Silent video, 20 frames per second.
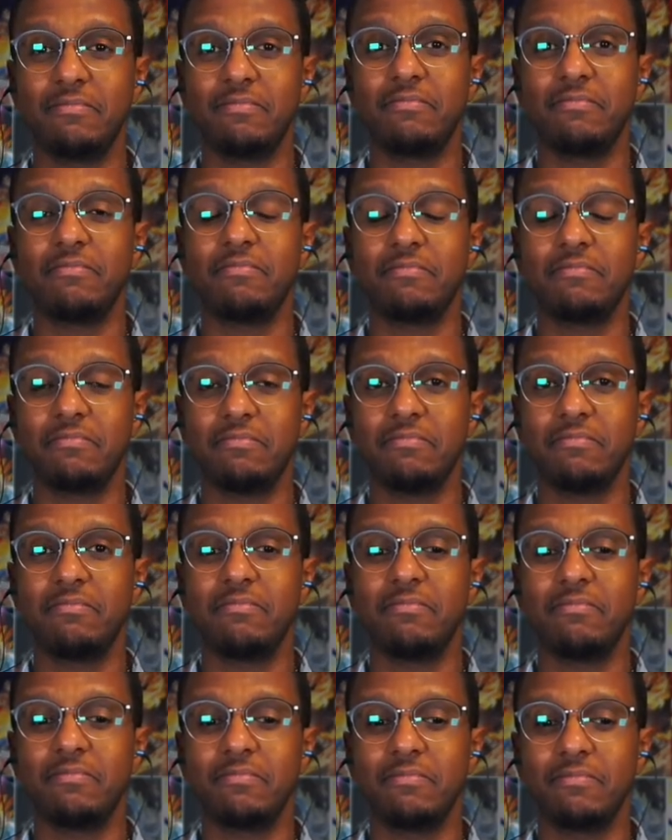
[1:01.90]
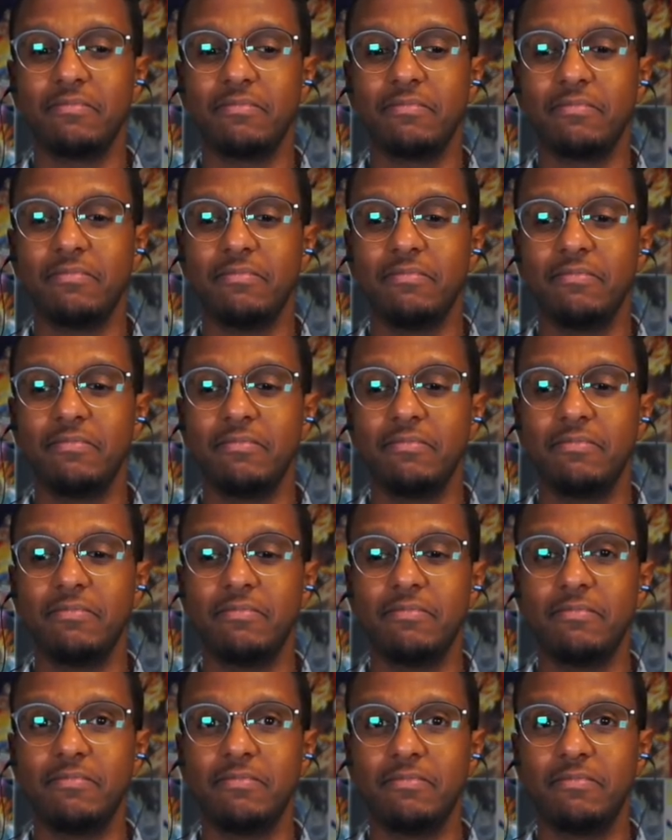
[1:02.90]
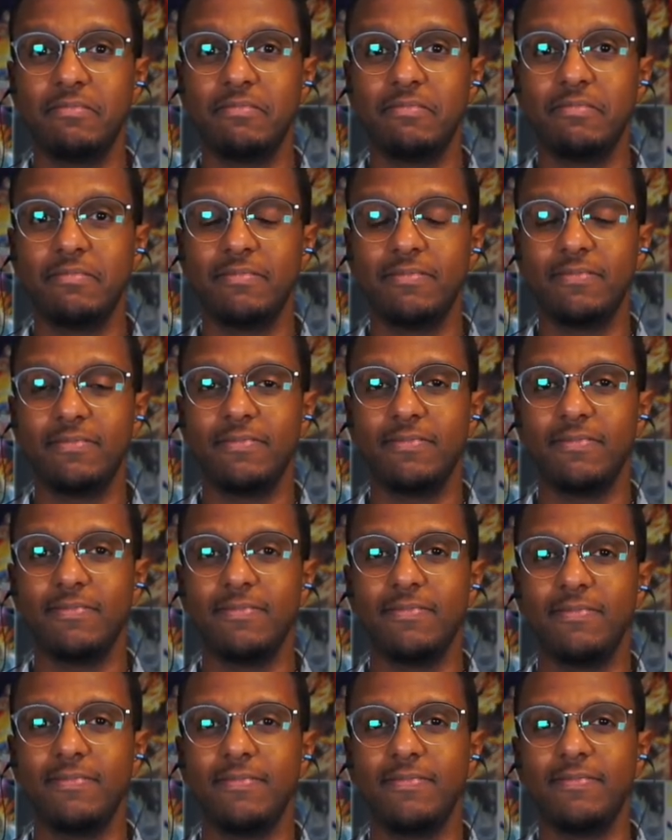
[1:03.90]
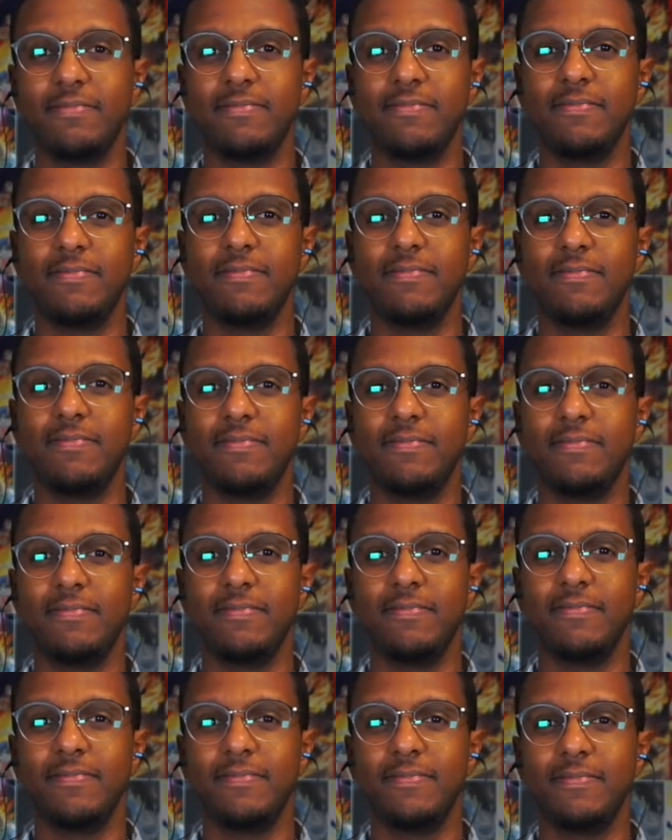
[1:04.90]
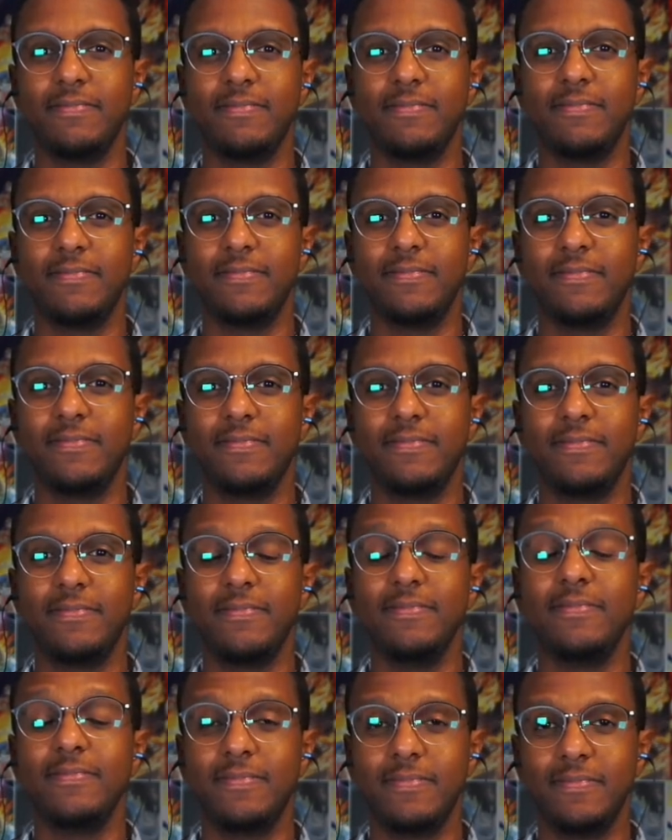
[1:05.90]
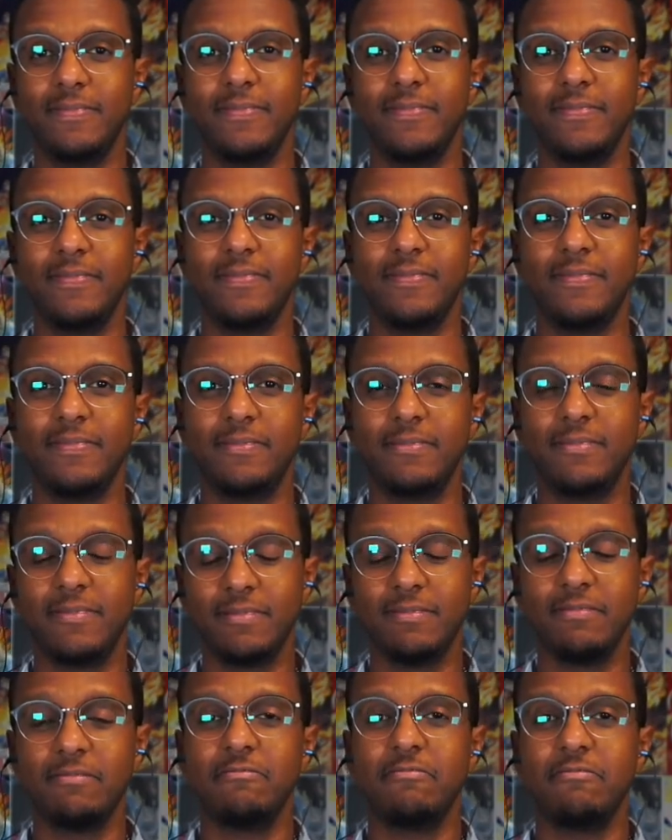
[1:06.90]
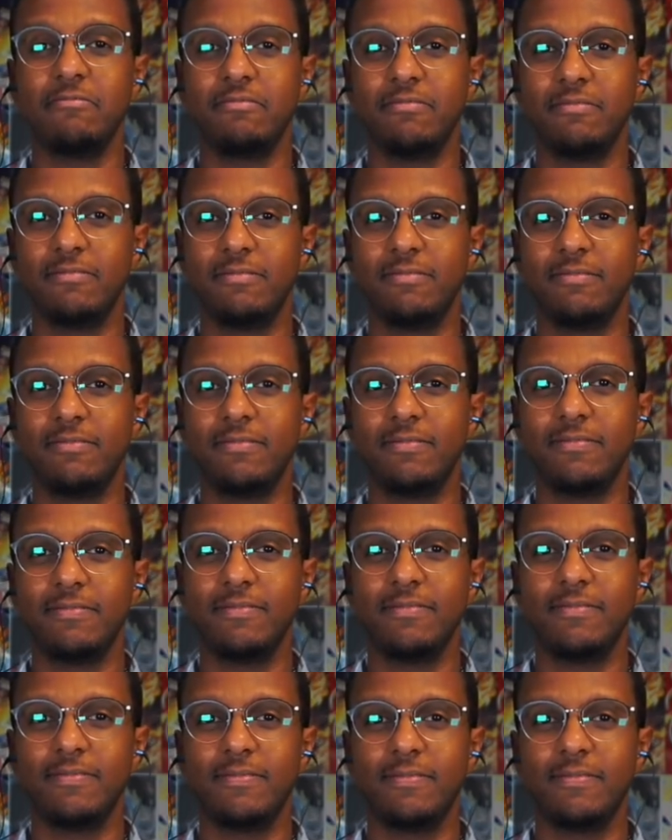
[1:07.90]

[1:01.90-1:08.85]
The person shown says nothing.